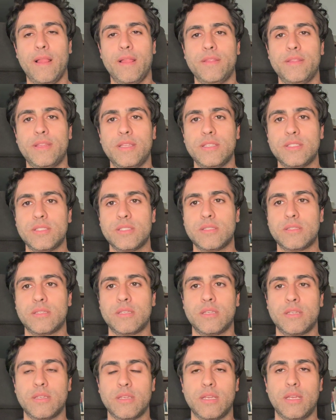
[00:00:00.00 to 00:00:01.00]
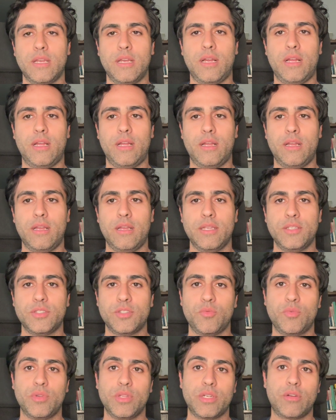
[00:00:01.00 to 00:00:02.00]
this is
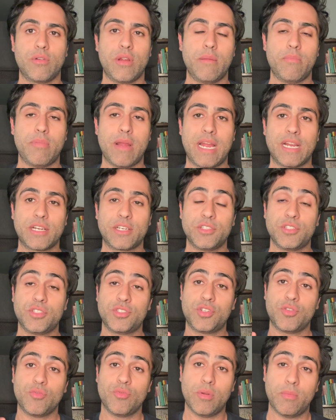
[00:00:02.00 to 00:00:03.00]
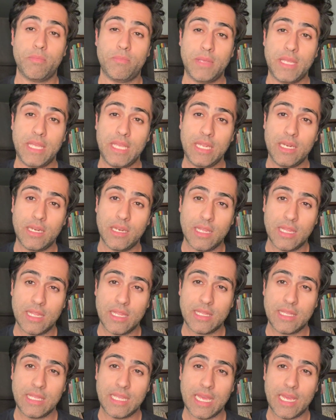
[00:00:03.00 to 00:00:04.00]
a really great practice to repeat
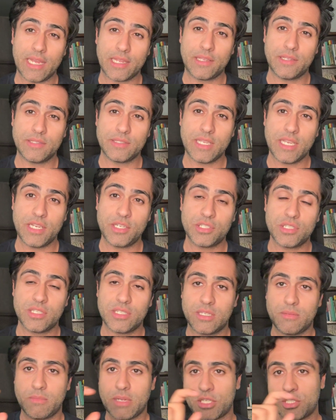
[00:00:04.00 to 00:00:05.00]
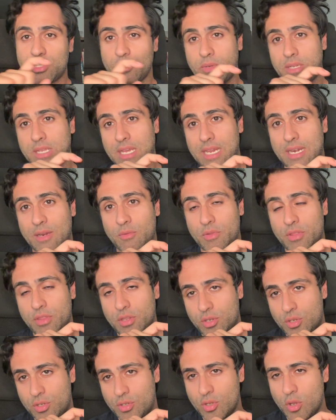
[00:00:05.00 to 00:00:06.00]
the accusation to make sure we got it with a
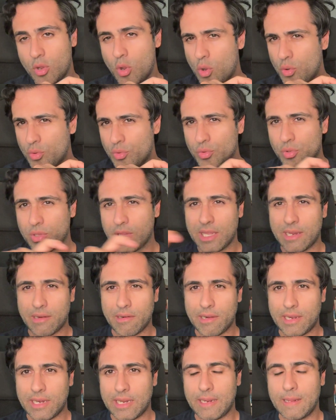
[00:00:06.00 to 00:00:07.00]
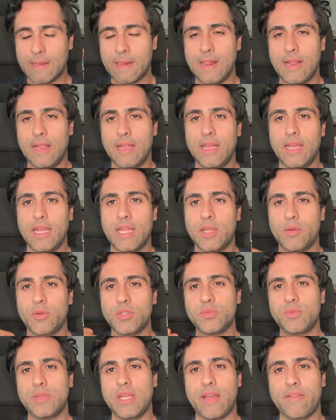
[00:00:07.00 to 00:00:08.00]
total clarity. And
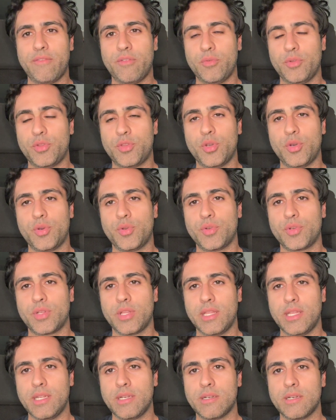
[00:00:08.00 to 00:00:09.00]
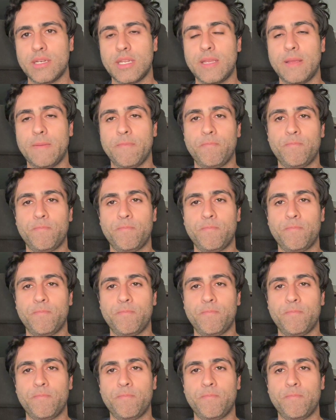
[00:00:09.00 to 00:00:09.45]
once we have it with total clarity,